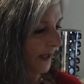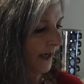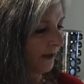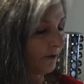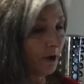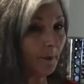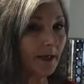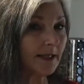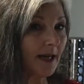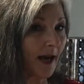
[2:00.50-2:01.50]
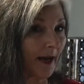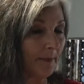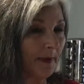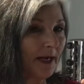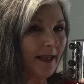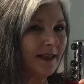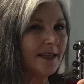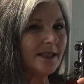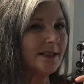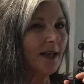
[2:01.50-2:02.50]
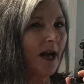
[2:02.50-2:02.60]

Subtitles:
and a little bit of thyme. This is